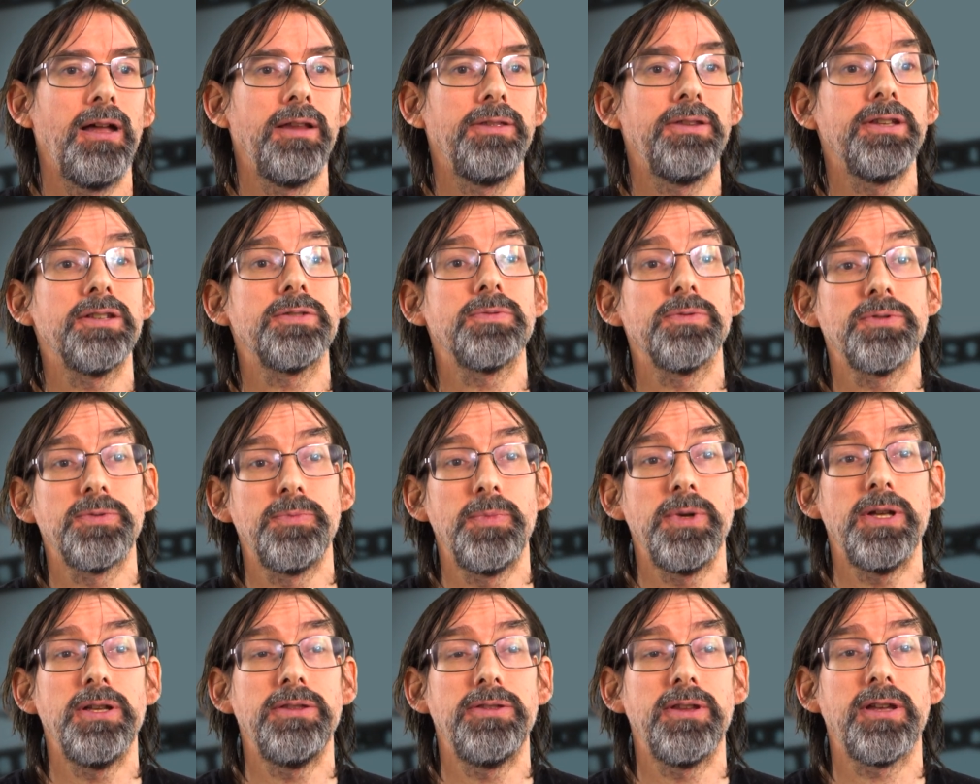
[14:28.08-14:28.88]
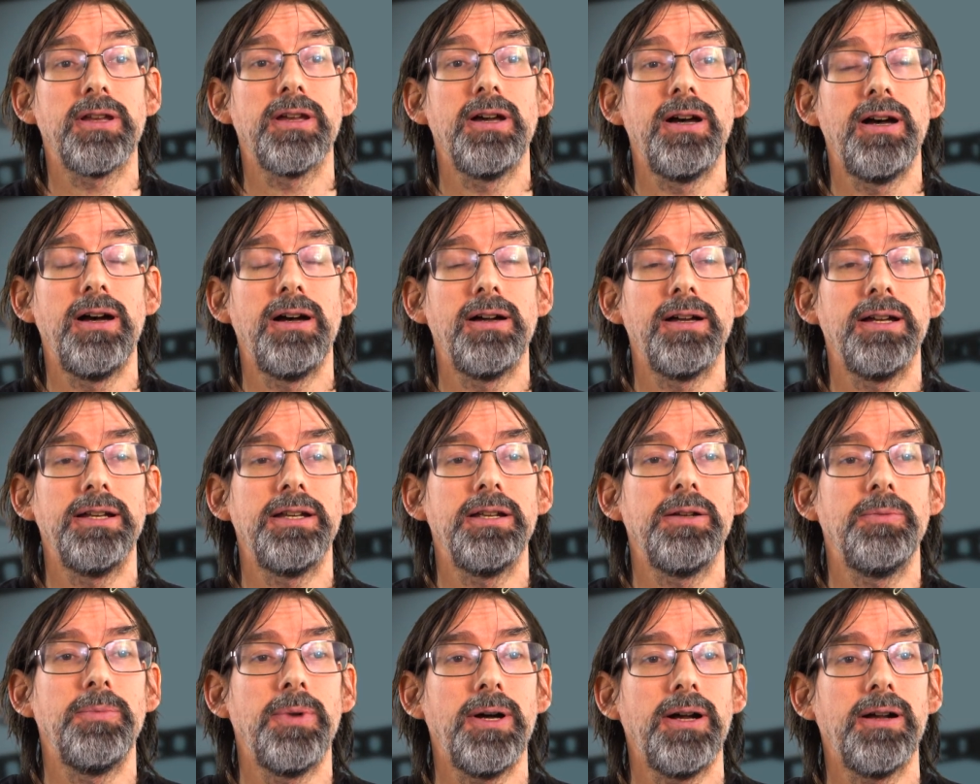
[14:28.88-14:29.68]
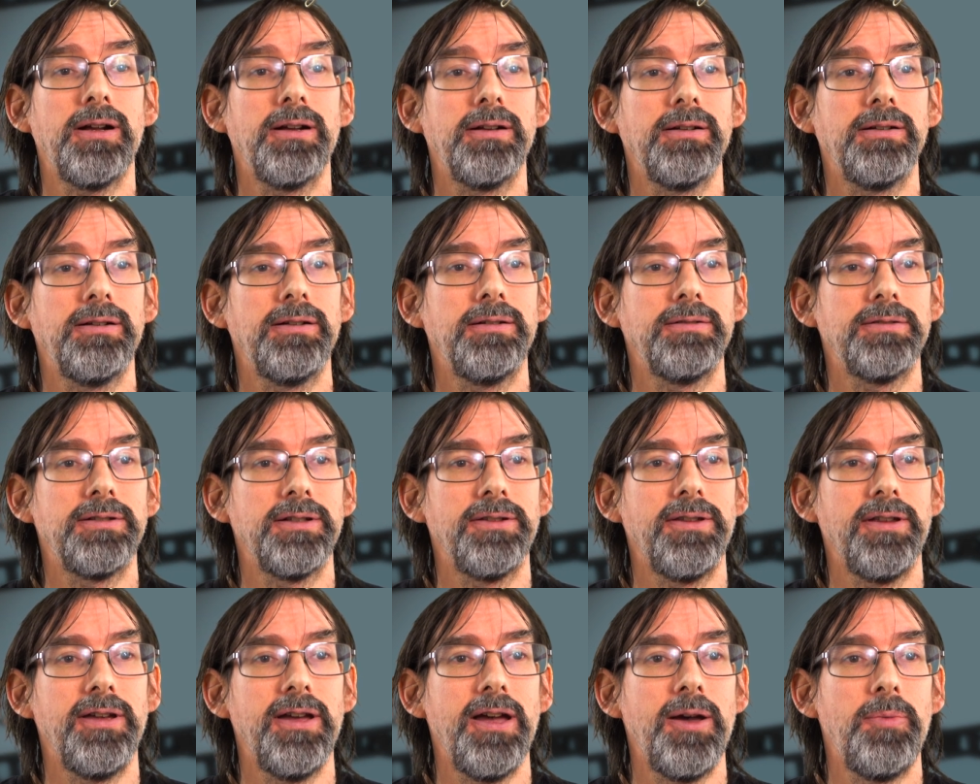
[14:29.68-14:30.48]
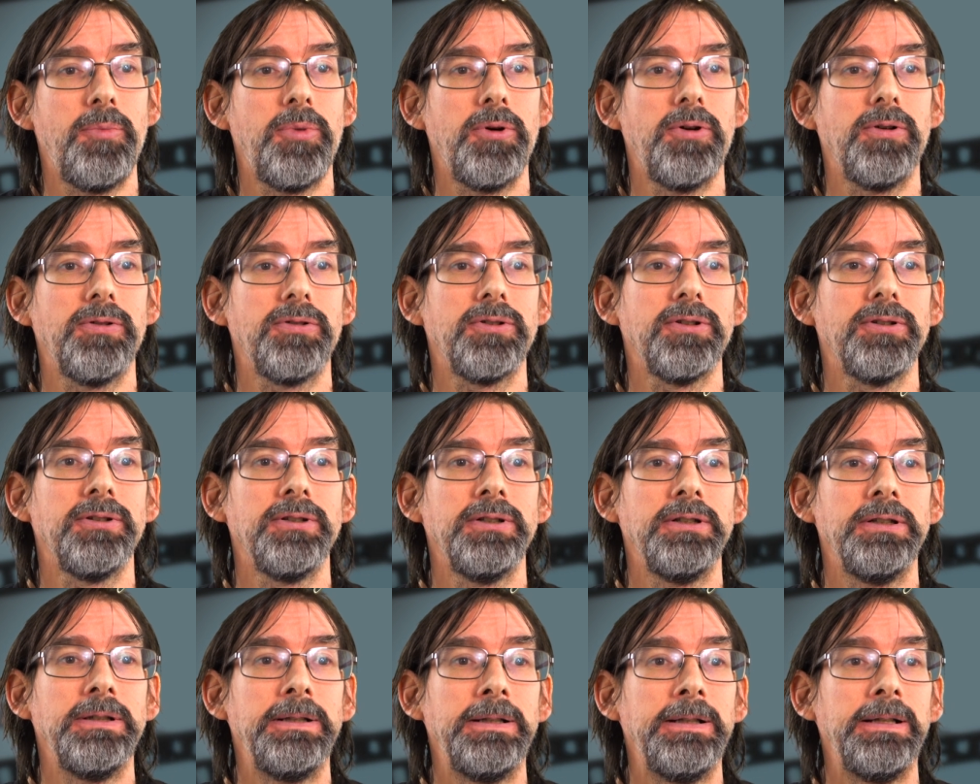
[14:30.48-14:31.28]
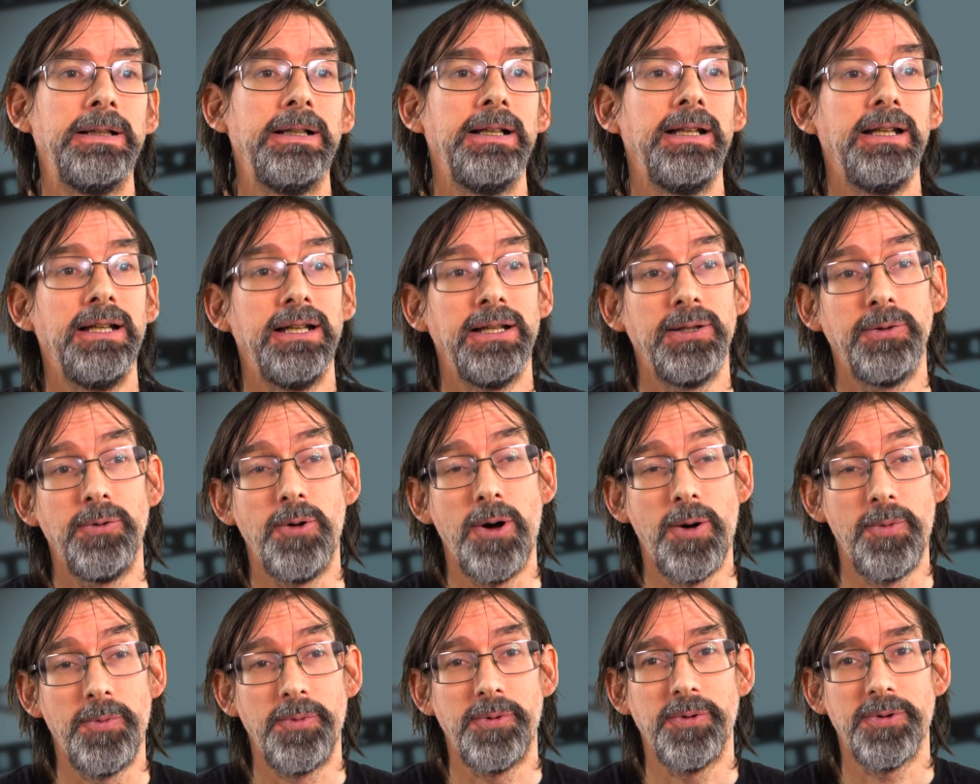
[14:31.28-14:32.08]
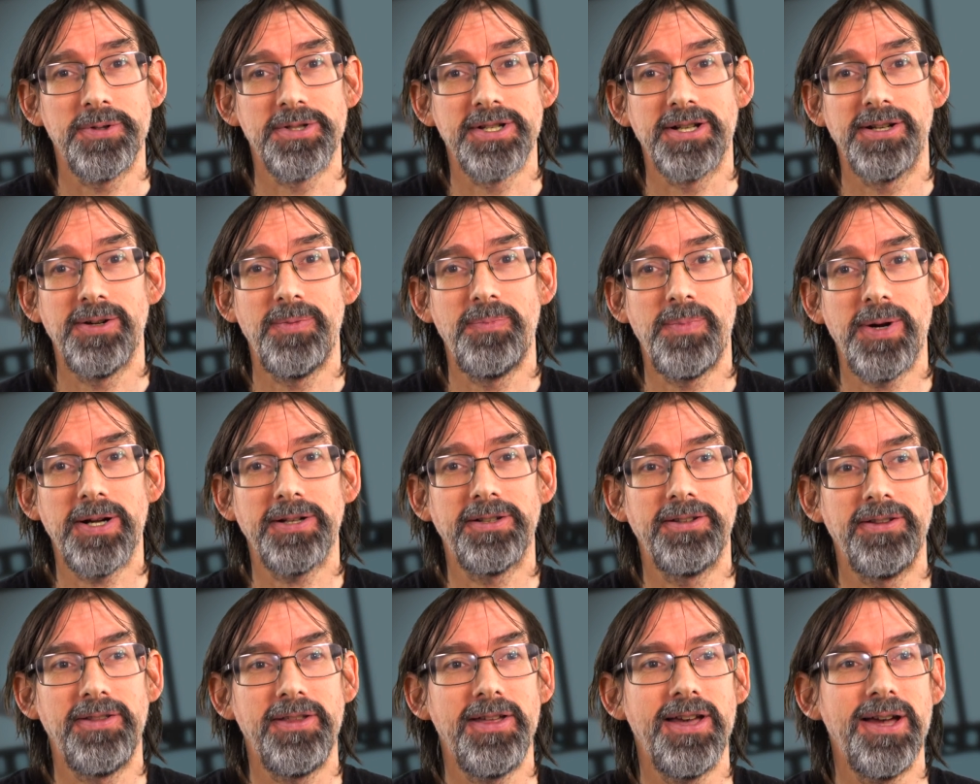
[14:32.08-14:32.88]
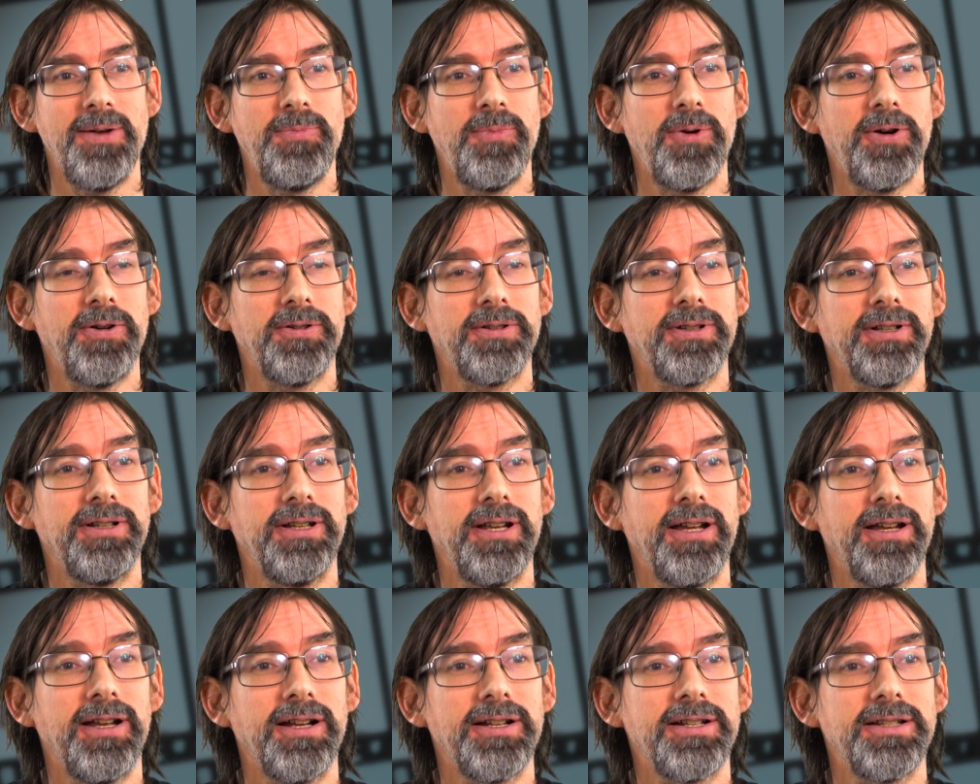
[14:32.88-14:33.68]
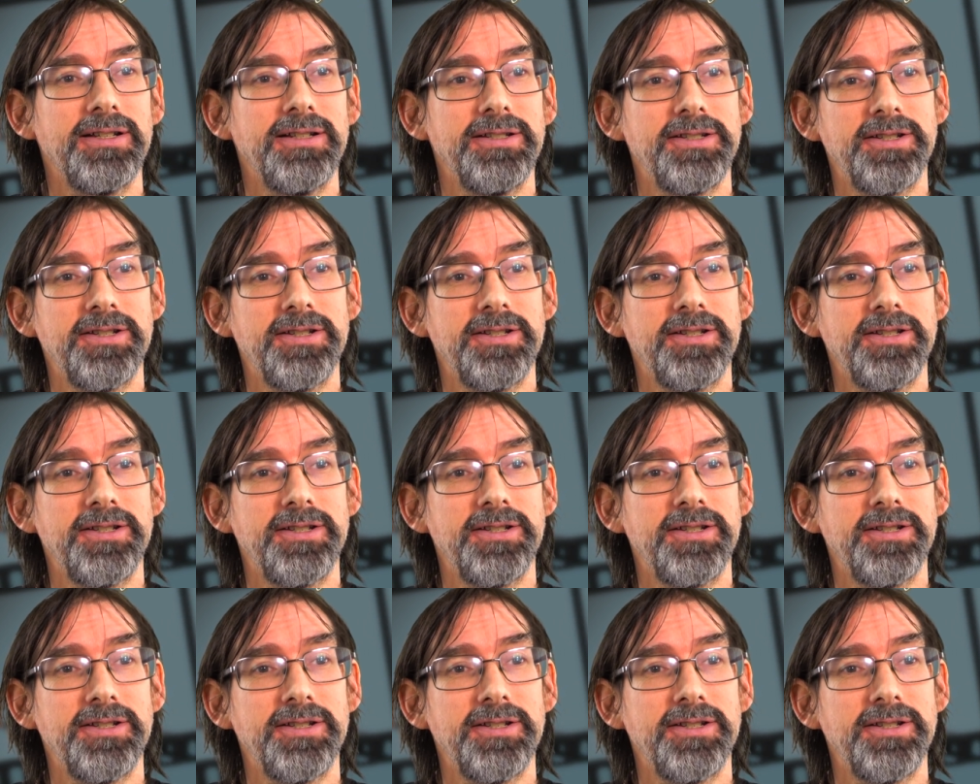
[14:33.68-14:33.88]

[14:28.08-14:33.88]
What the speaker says: This was me in the car heading back to the airport. What happened was I got back to the airport and I actually